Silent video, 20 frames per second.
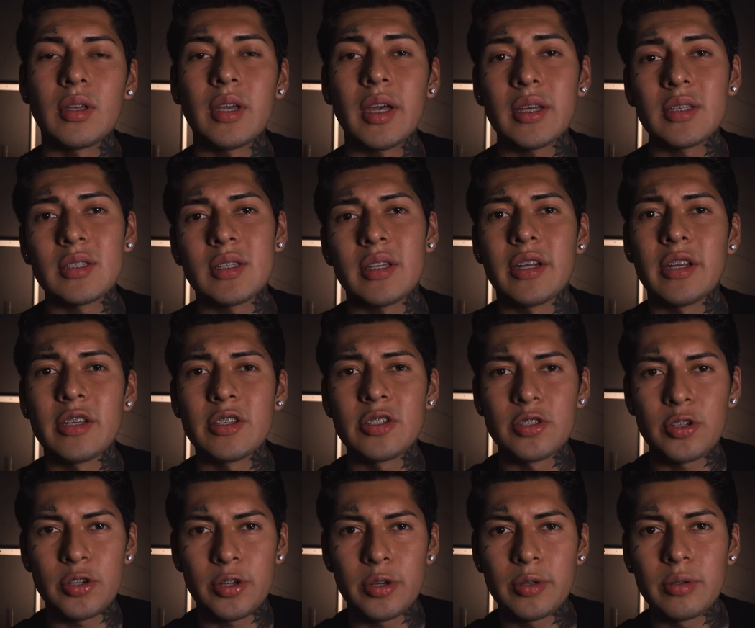Yes, it is
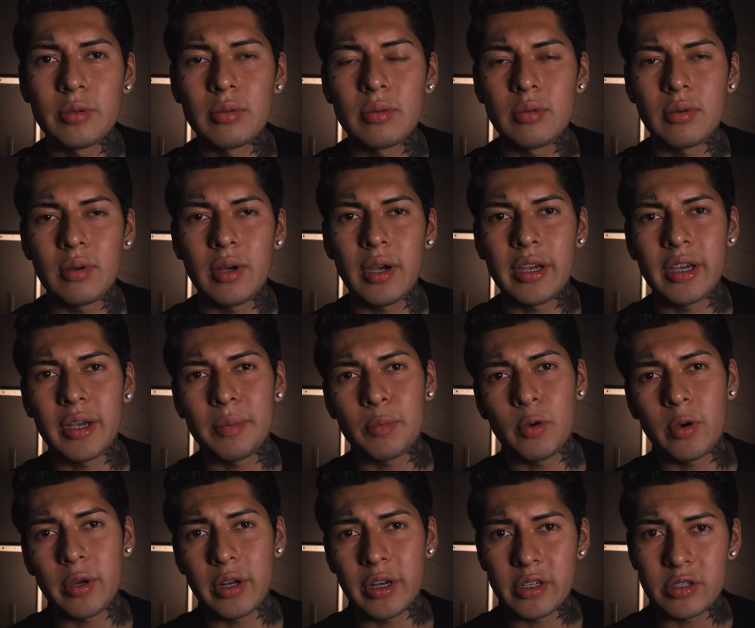true. I am
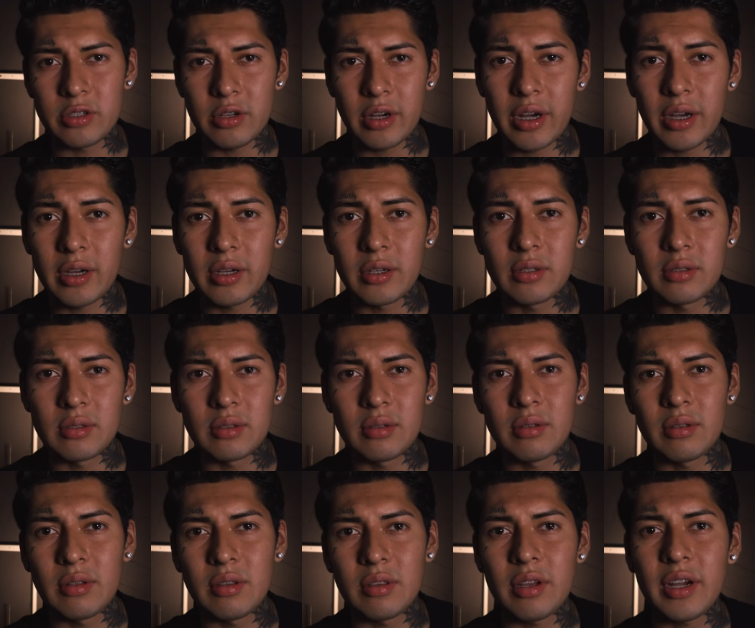quitting drag.
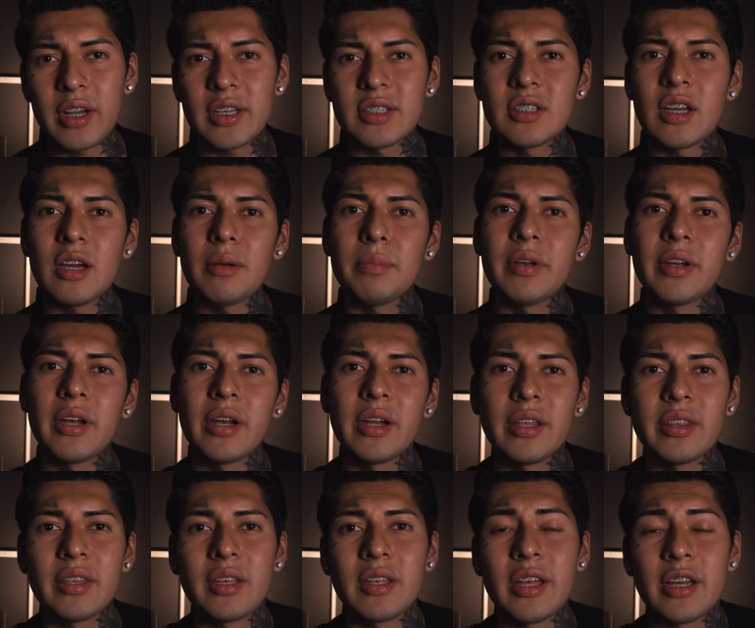There has not been
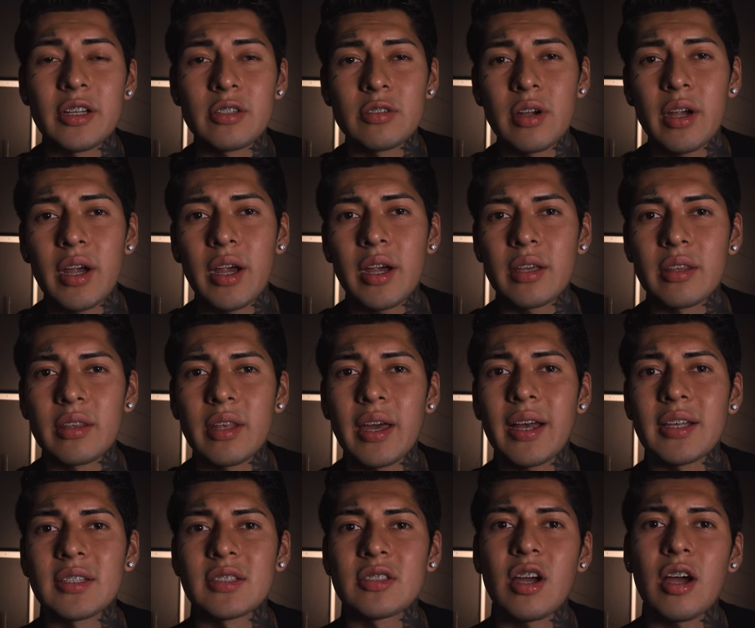anything like drag that
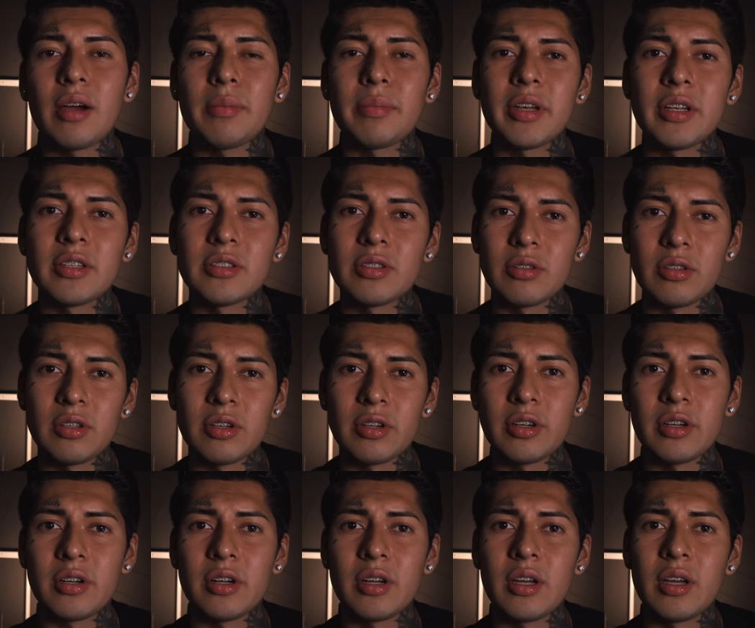has taught me to
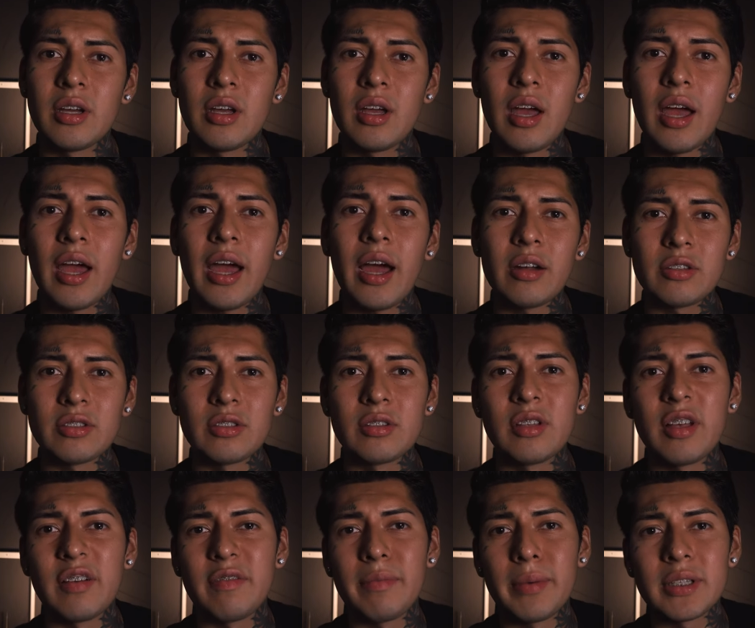learn how to
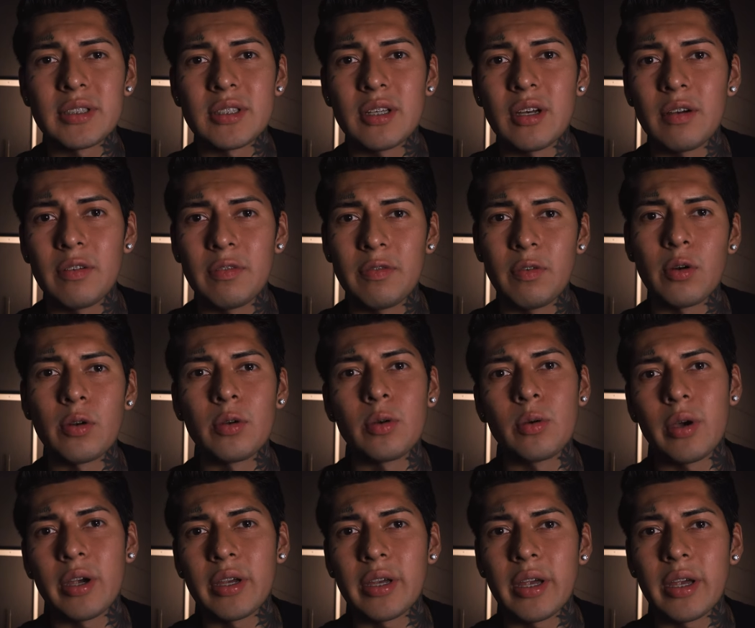love myself for who I